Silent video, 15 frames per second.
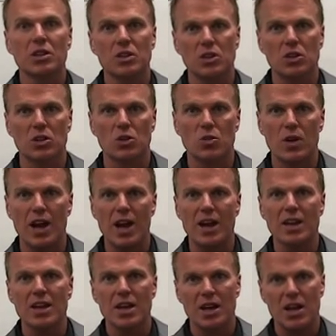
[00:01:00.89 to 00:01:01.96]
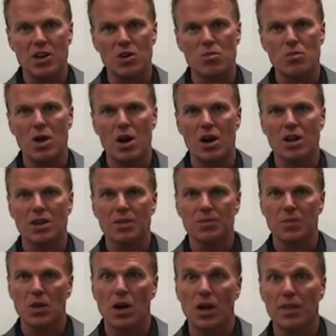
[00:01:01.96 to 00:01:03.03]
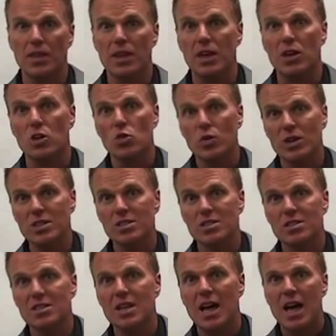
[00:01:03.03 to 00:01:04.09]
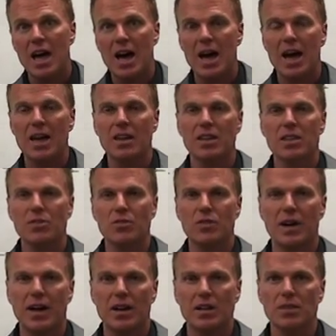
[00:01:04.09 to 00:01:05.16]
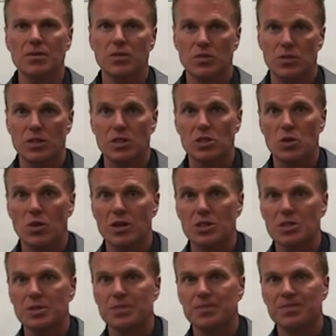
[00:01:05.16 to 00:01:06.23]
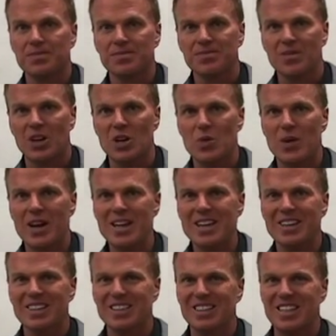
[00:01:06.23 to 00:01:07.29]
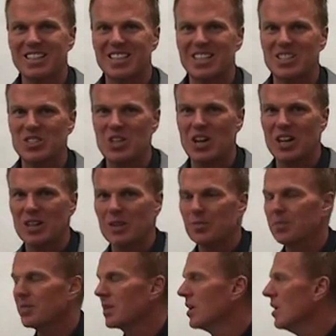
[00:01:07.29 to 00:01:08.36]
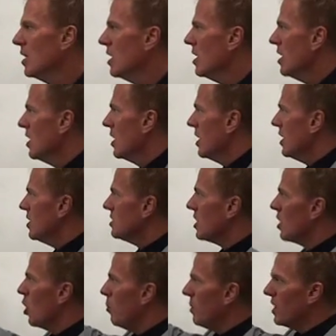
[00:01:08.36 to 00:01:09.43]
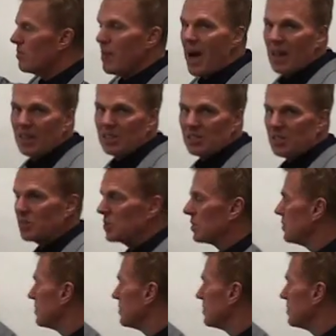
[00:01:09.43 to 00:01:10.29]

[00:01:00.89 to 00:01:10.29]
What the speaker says: your grade and your mark on the quizzes and in the final for this course. Are you ready? Let's get started. Here's our opening balances.